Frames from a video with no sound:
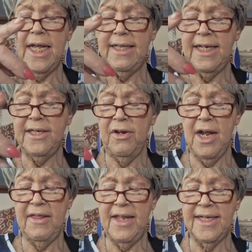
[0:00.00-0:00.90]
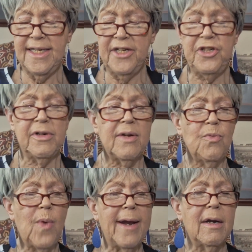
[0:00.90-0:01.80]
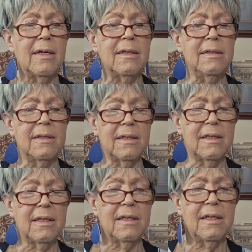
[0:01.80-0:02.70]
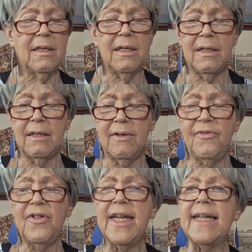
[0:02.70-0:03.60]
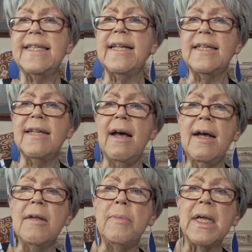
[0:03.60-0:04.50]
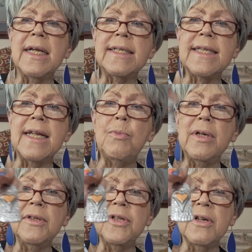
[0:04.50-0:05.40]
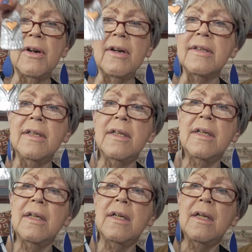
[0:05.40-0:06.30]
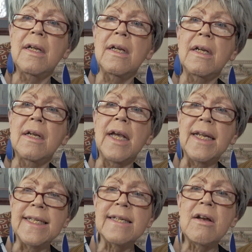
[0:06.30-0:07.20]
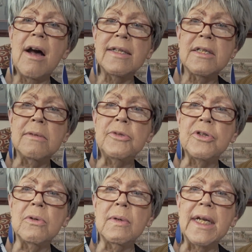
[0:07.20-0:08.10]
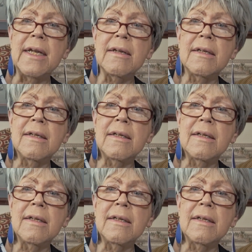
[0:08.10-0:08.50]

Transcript: These are not things that you can wear for days at a time because they will turn. It is costume jewelry.